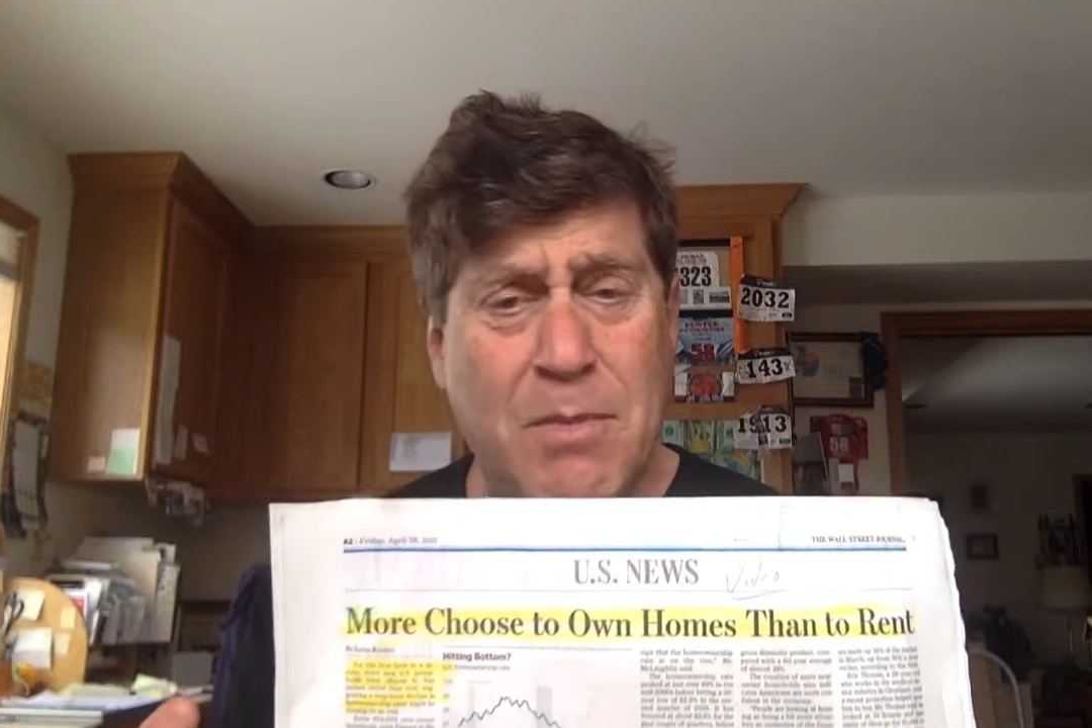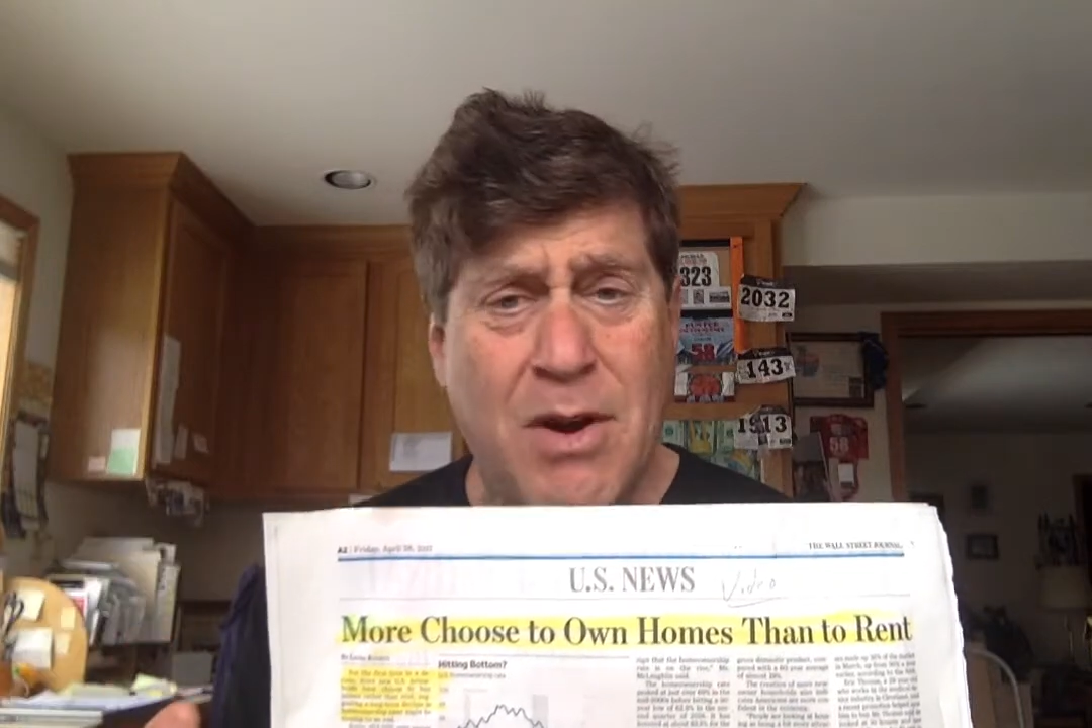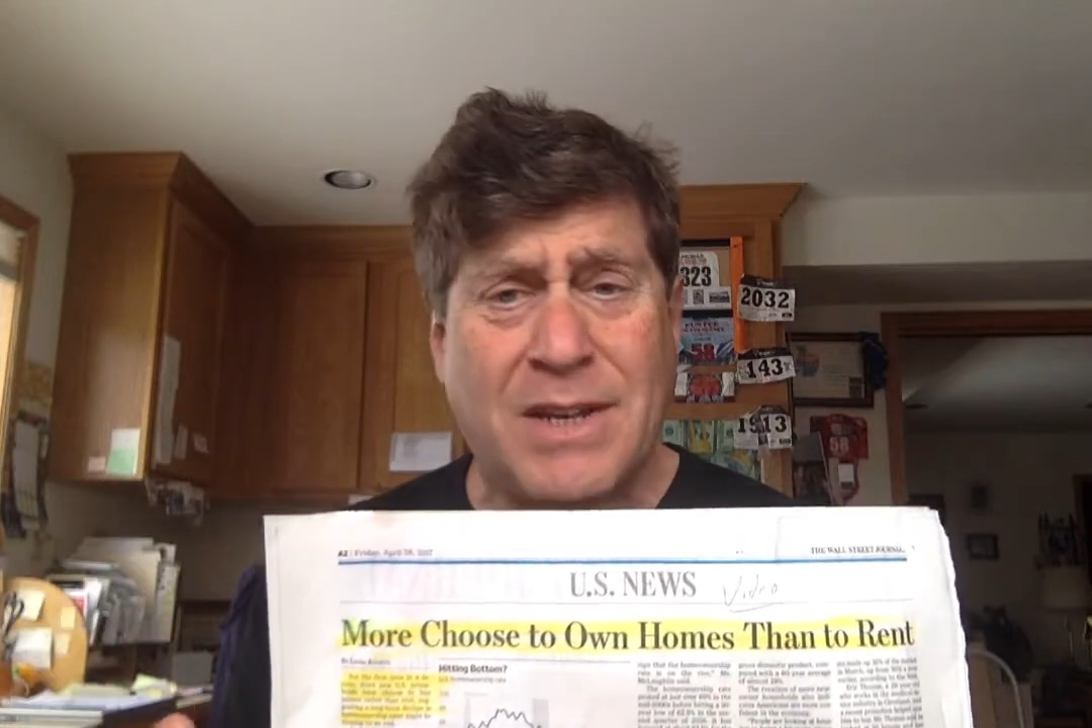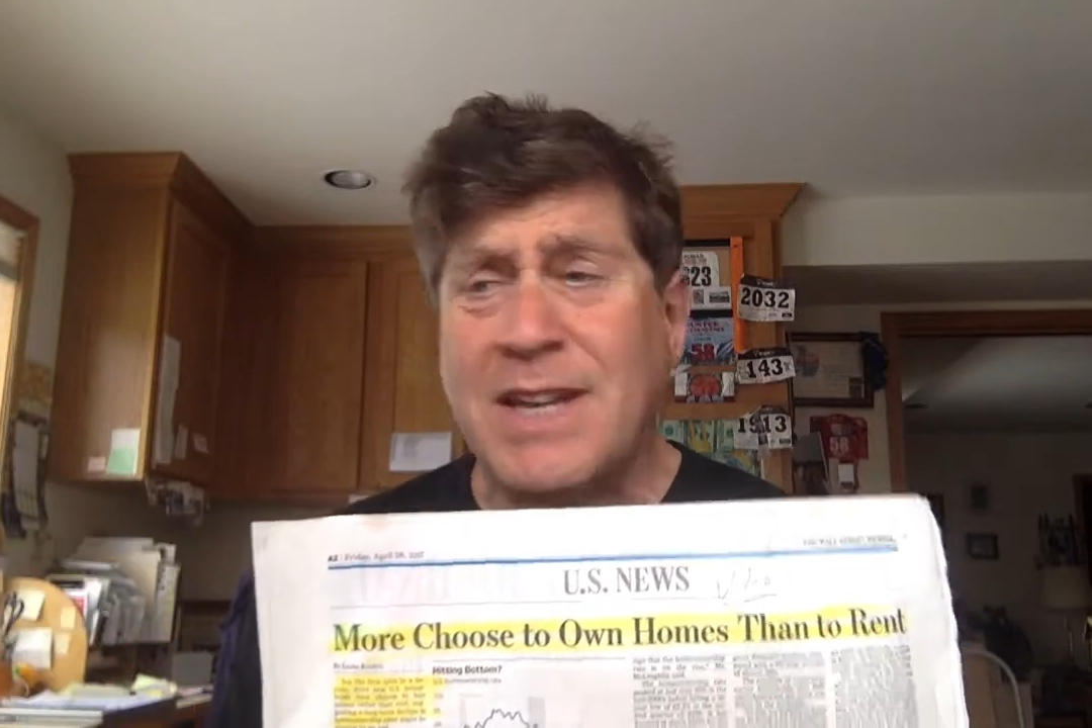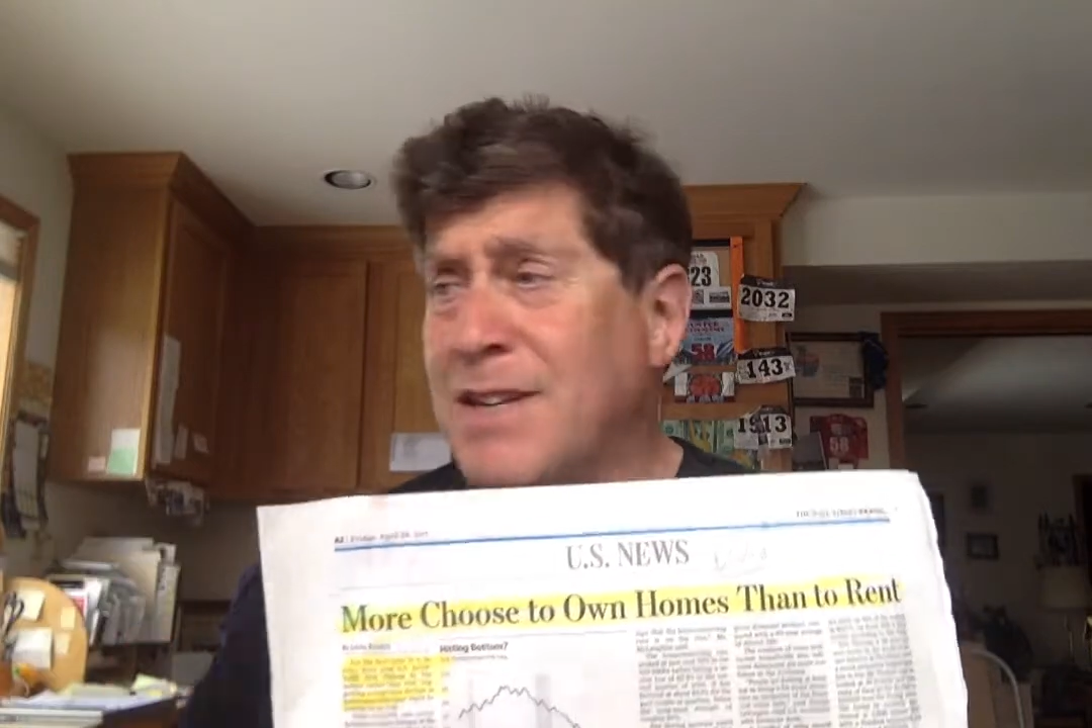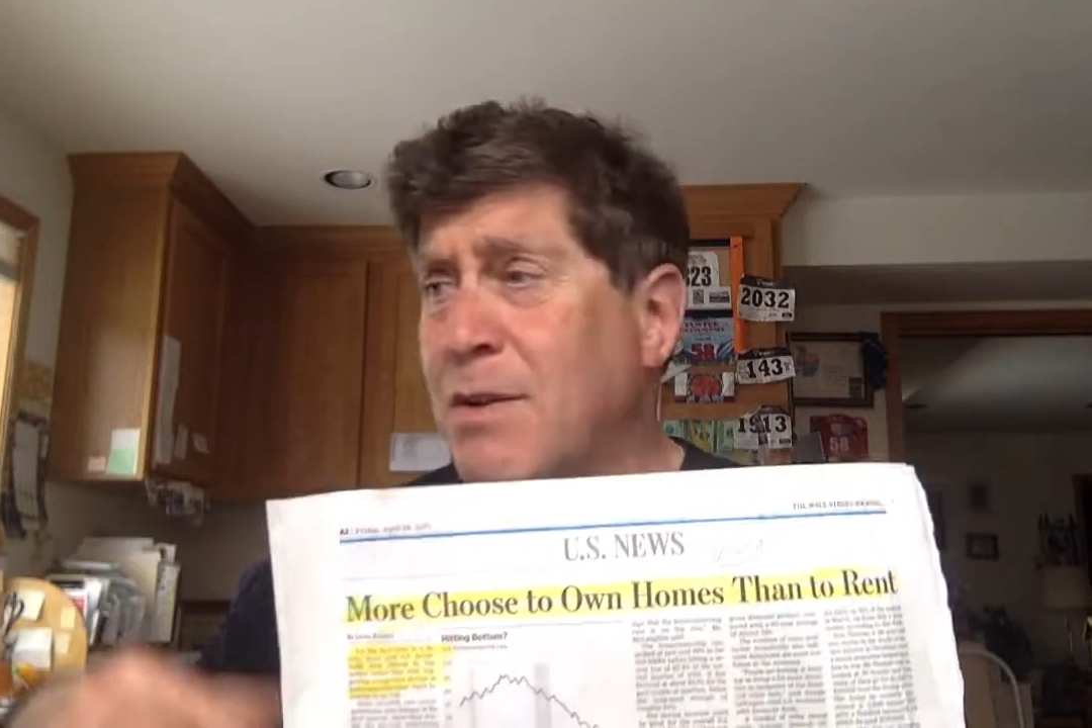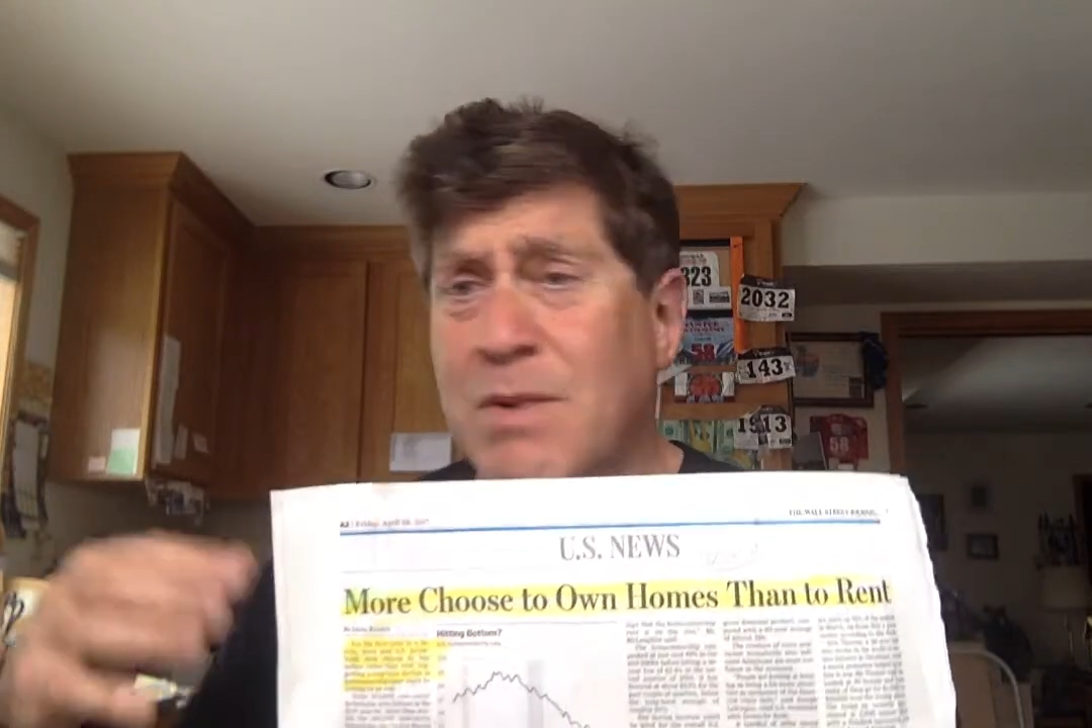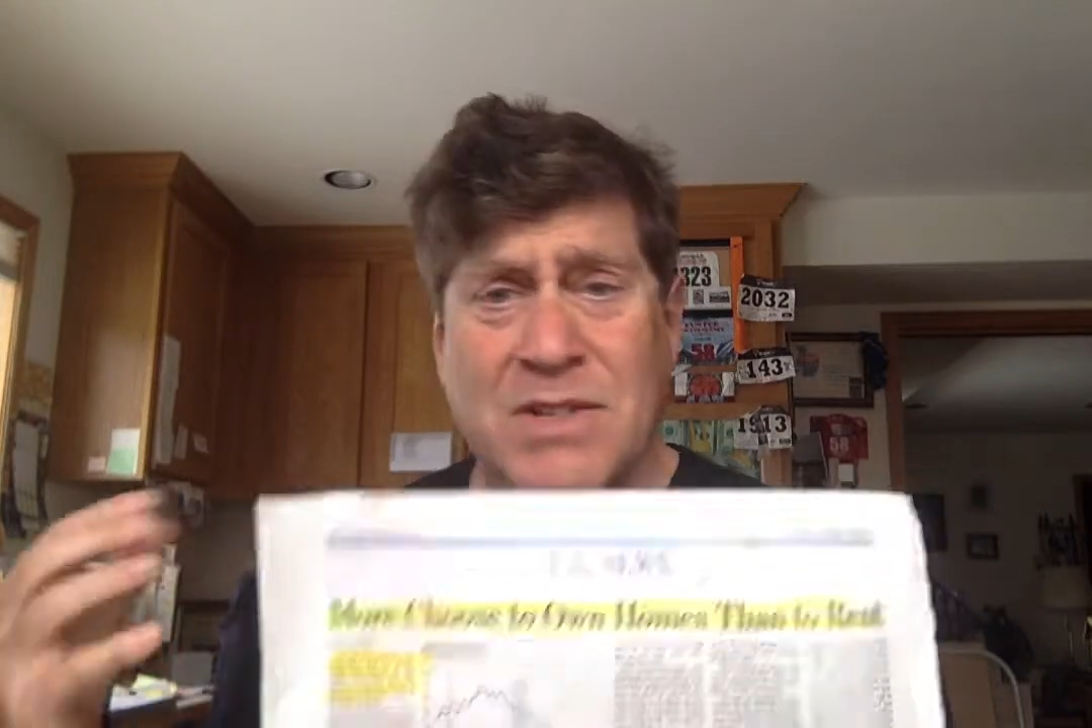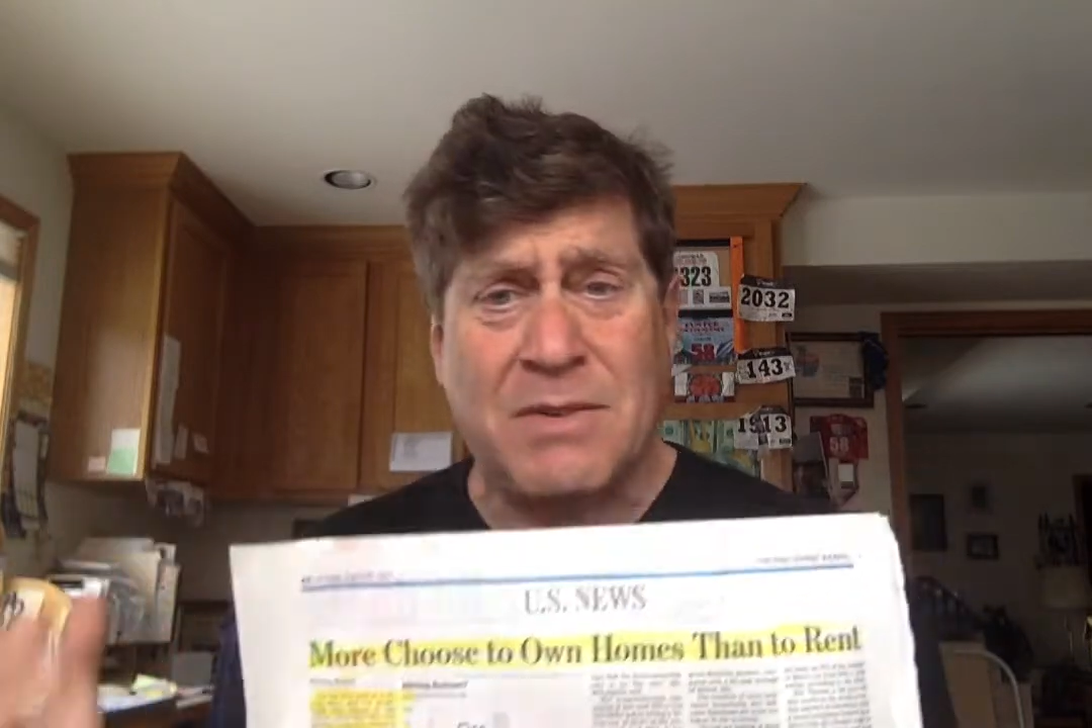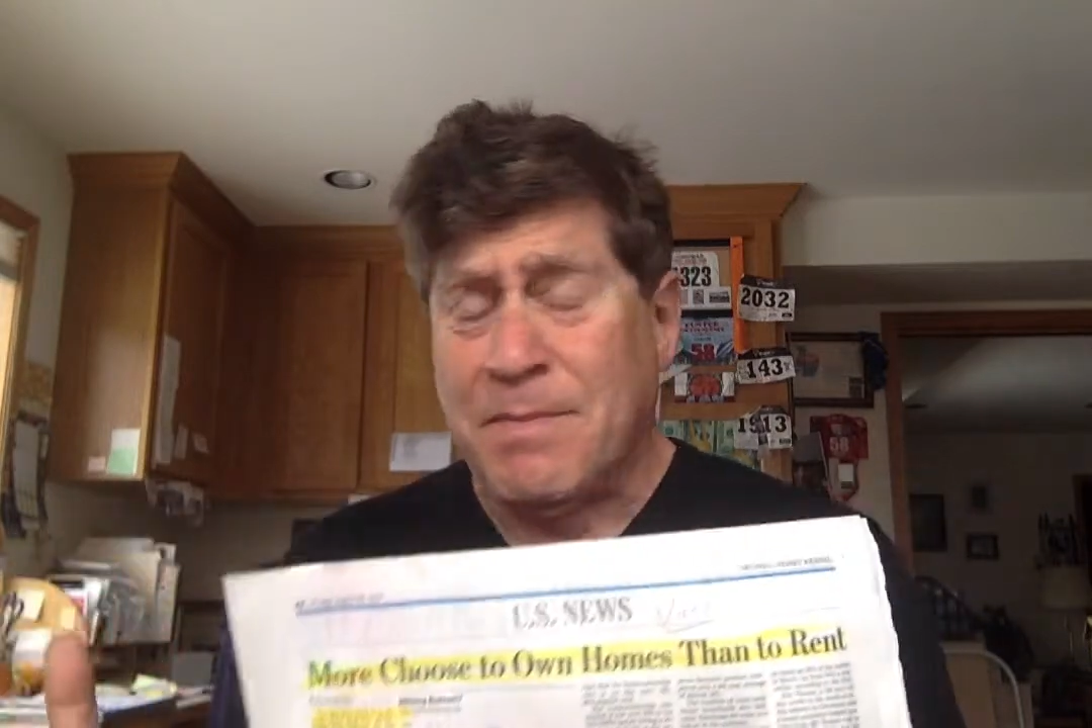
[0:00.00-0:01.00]
market and it
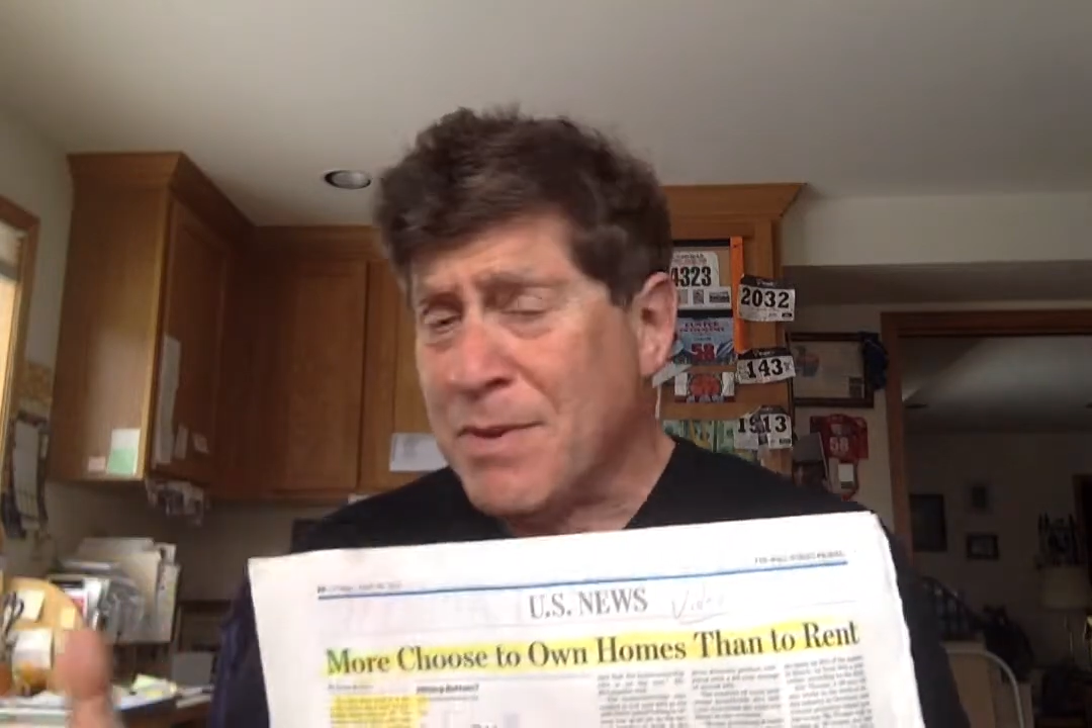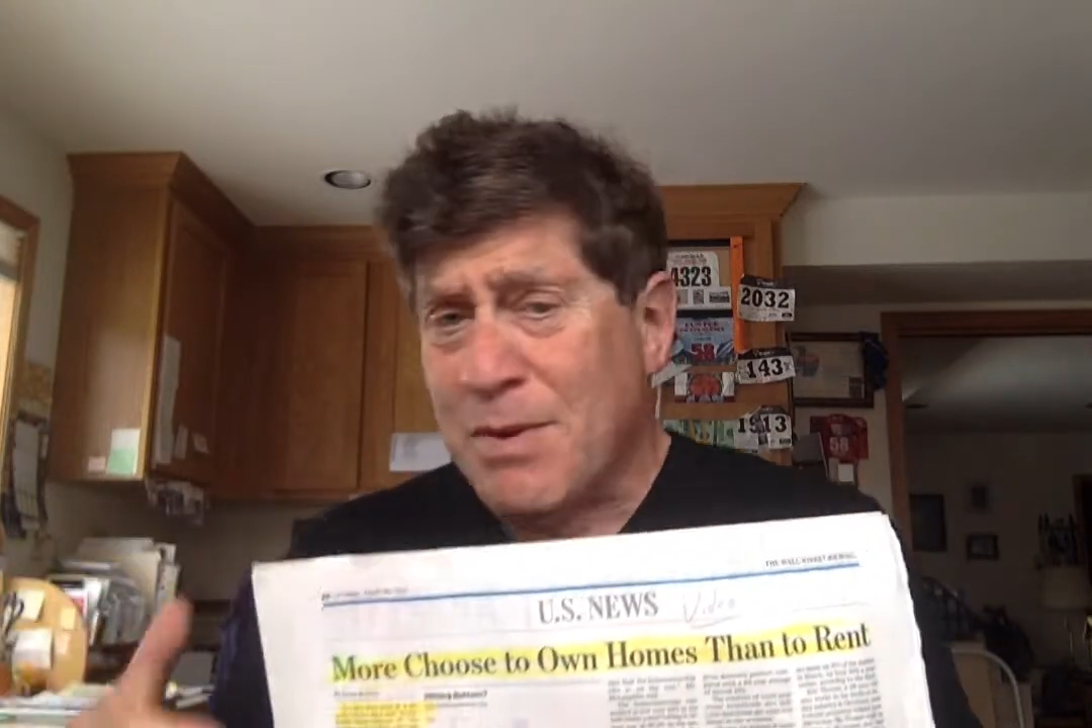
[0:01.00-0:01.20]
wasn't